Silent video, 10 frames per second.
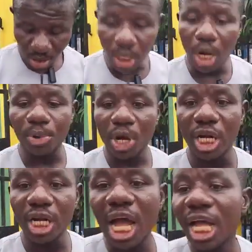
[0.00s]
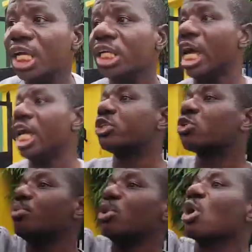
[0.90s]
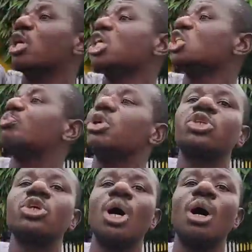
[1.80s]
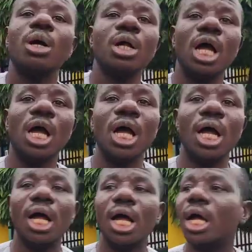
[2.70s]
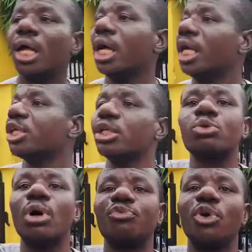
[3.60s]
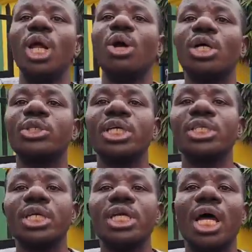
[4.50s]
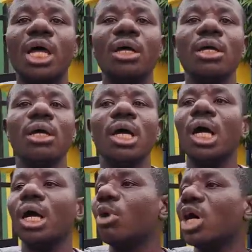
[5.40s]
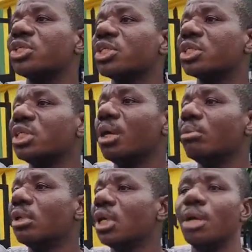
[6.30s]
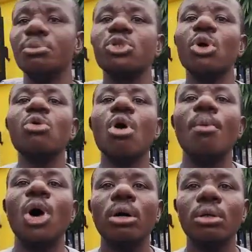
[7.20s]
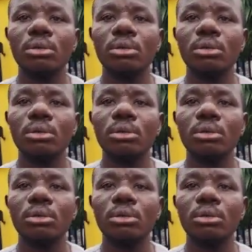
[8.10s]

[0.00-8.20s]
No, not be only nine Tinubu can they sponsor this one for Lagos State here. What is his name? MC Oluomo.